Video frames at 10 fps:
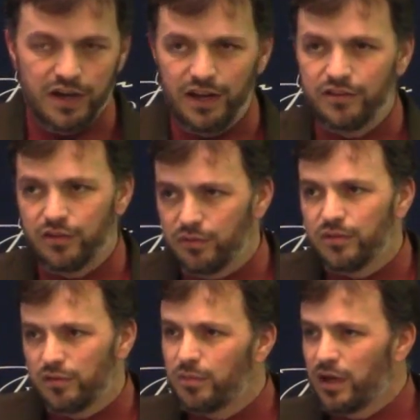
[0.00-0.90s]
highest. So
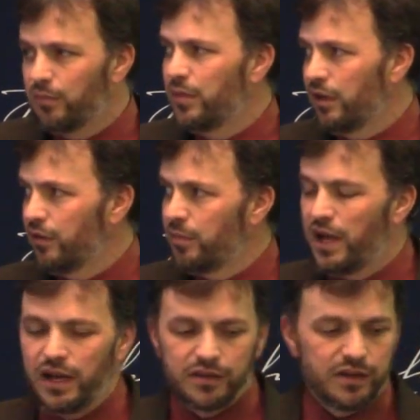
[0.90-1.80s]
it's about middle of the
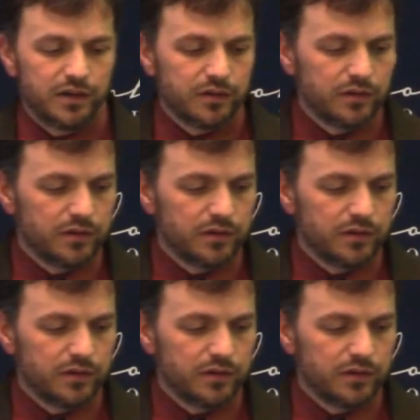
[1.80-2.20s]
pack there.